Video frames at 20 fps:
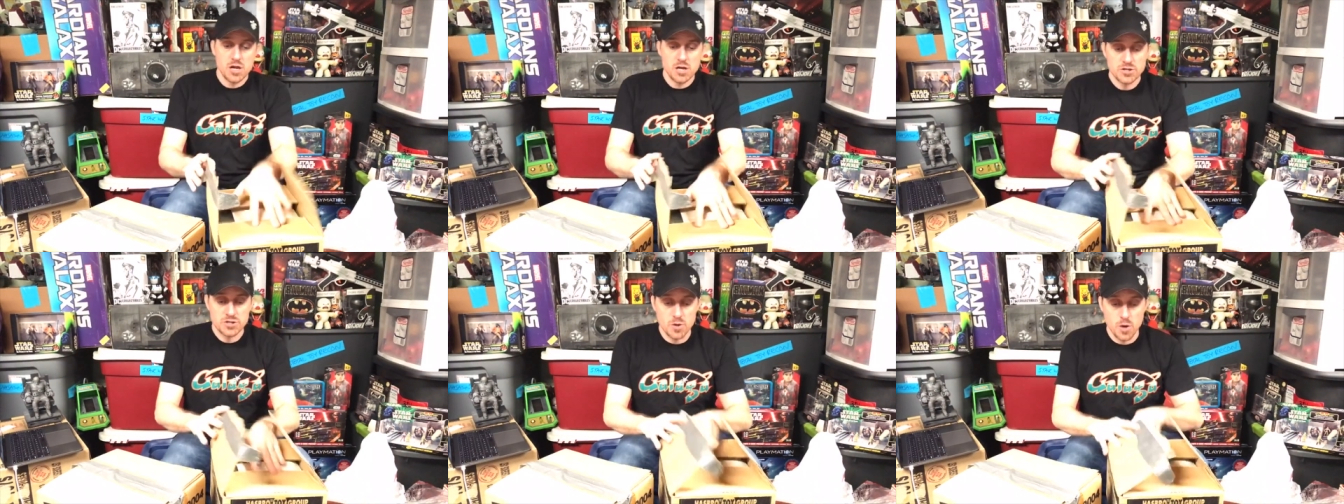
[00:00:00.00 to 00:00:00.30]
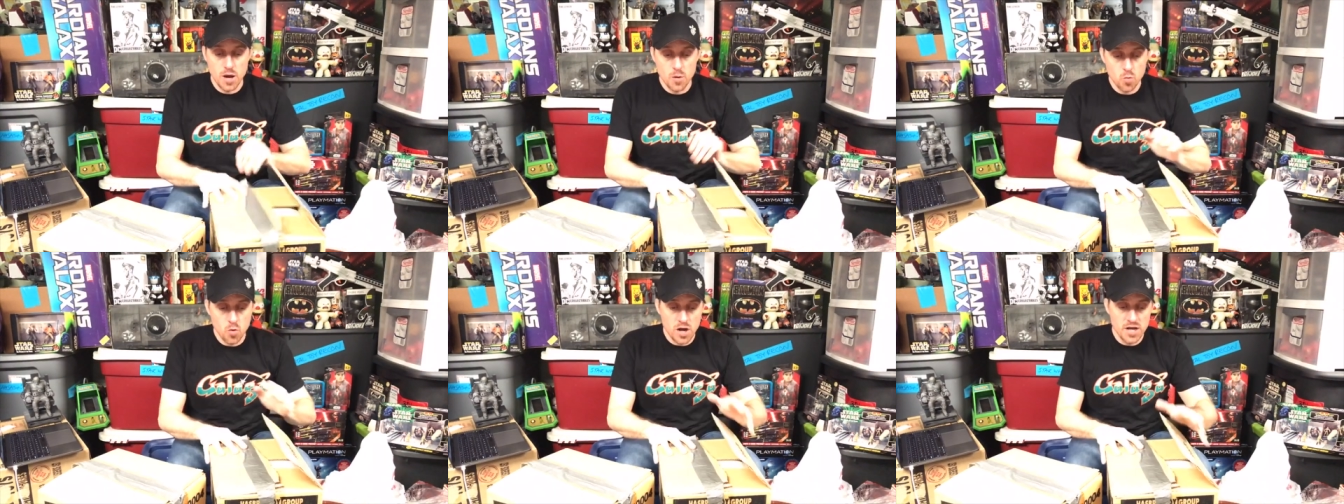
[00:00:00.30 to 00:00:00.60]
So
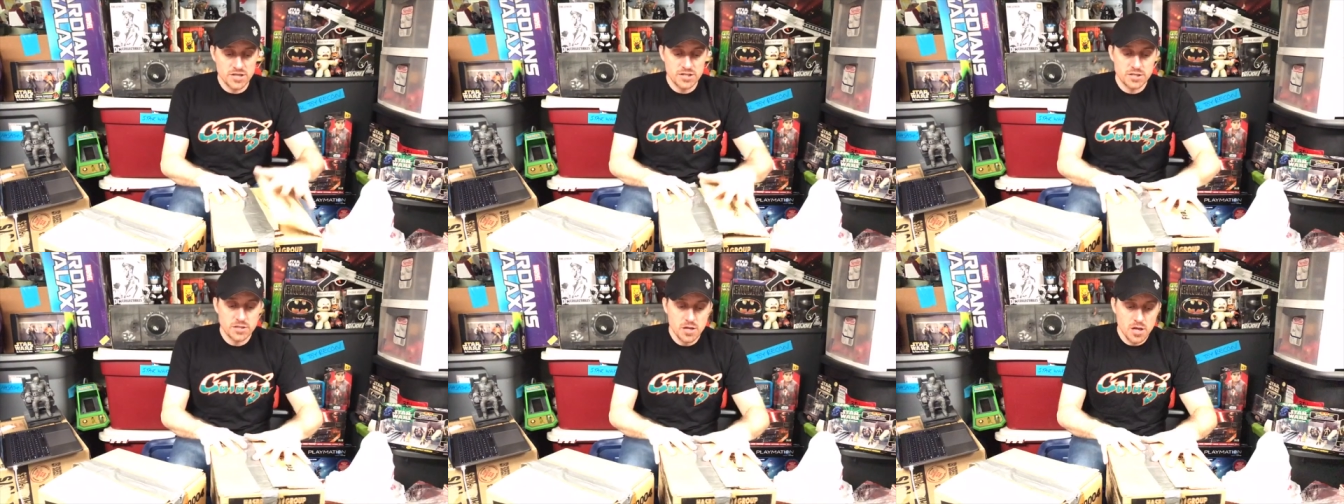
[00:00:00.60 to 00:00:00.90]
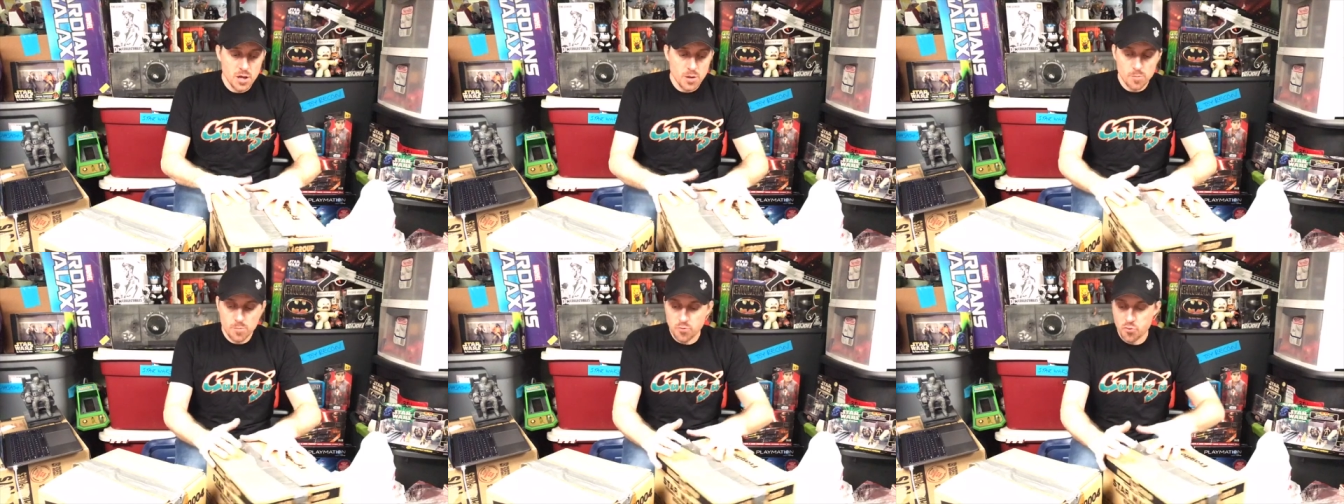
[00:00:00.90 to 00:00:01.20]
I was
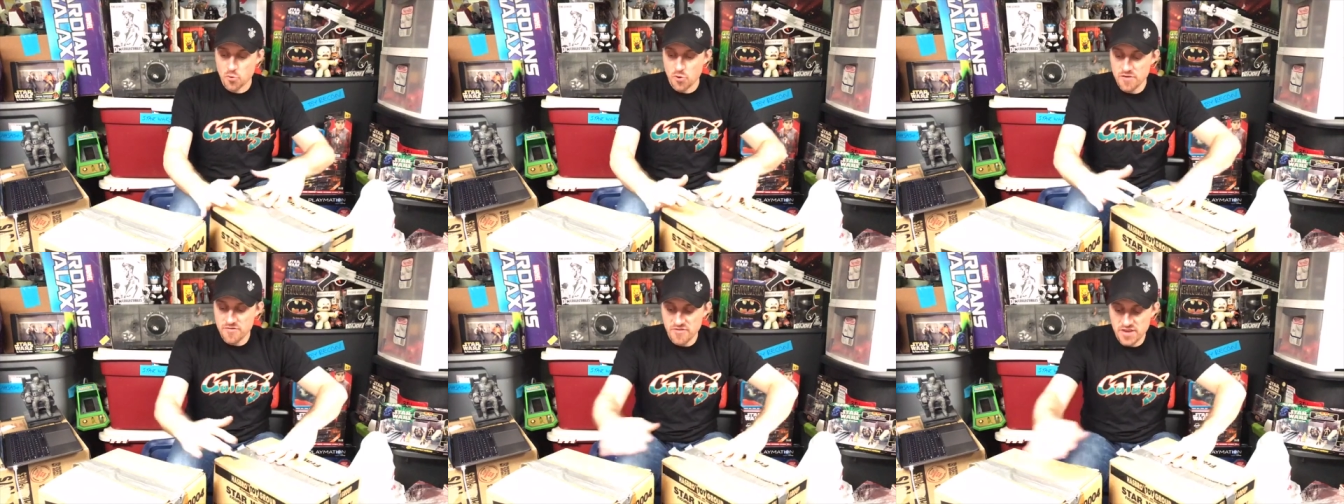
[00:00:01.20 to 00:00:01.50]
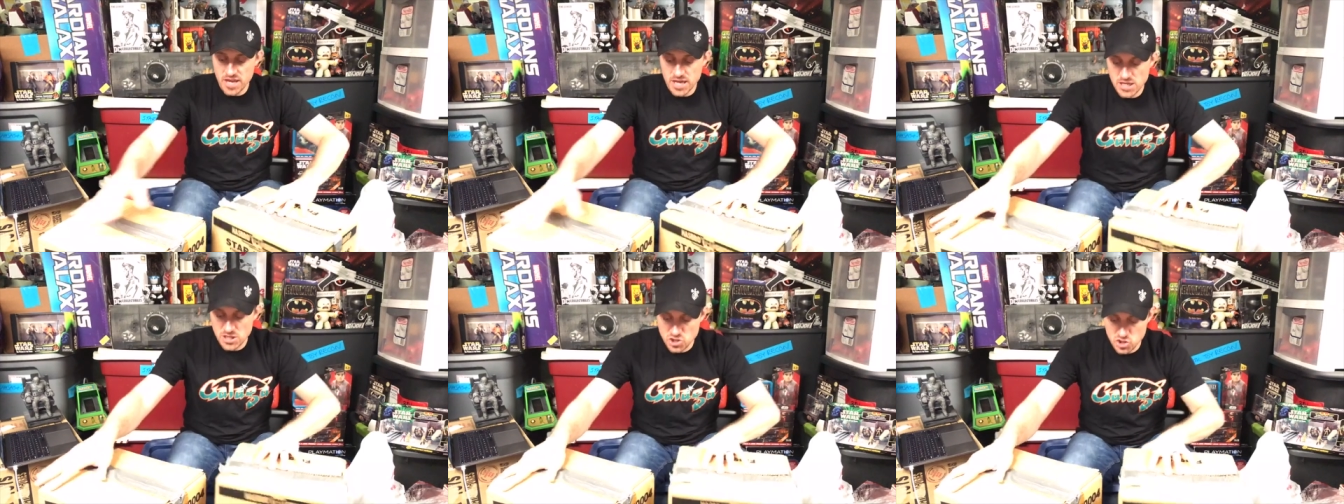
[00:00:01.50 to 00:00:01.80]

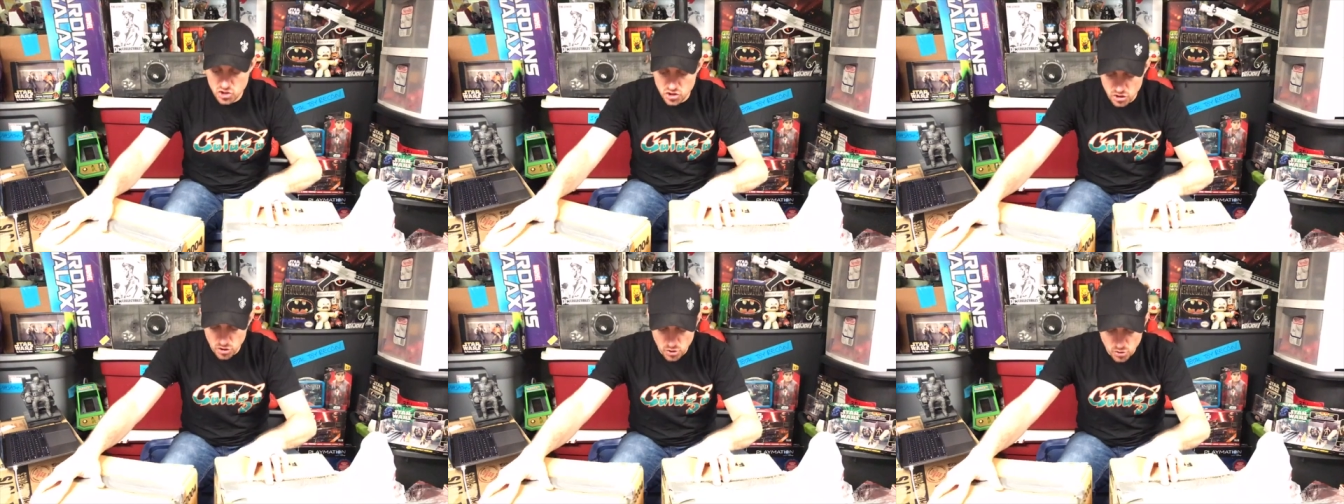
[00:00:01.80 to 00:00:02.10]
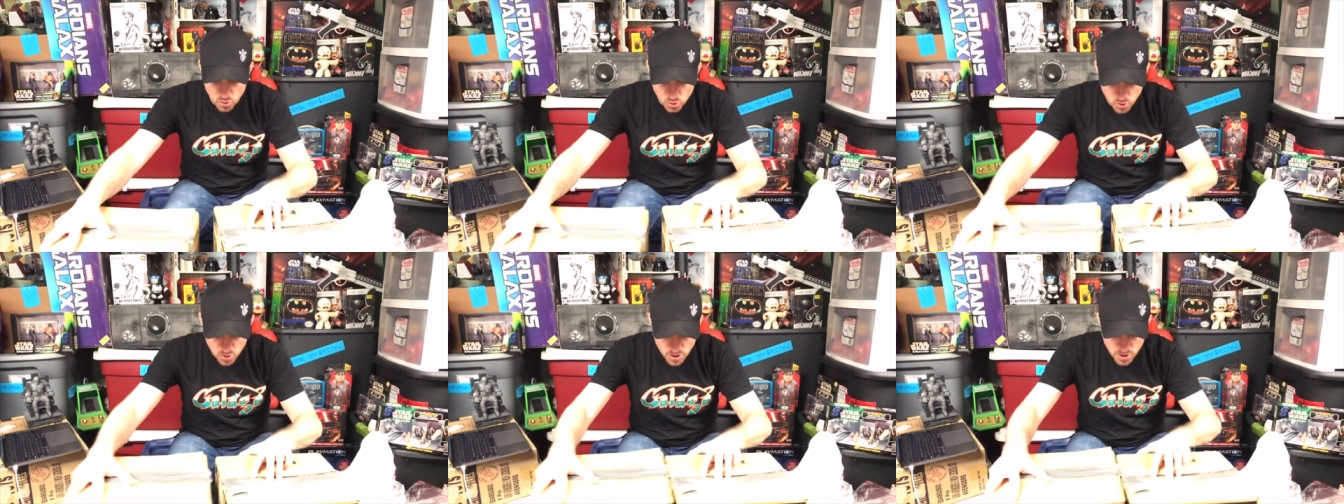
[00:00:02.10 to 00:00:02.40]
privy
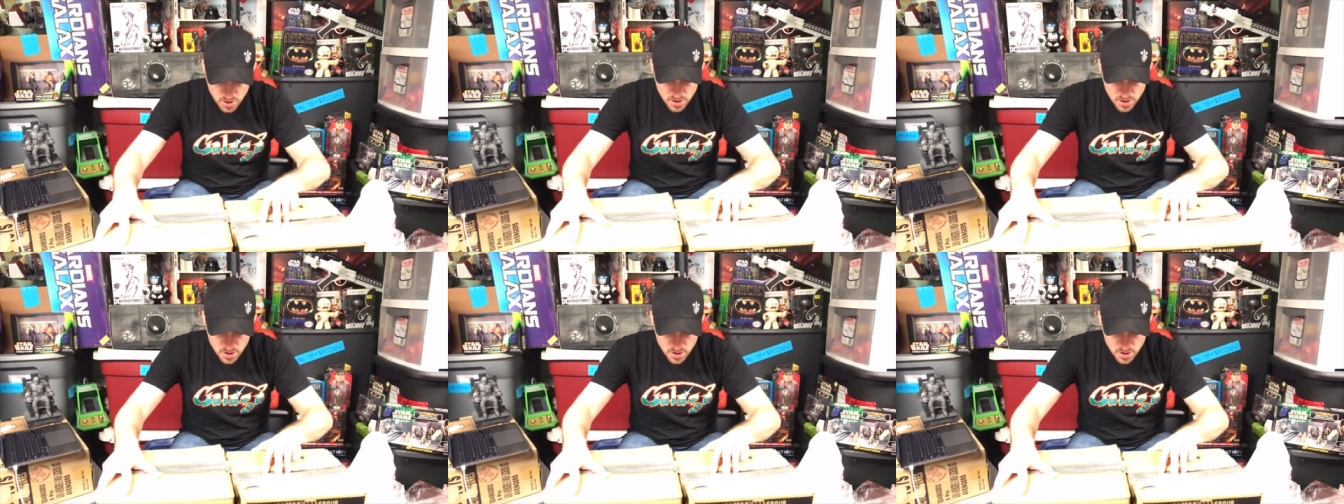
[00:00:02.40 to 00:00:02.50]
to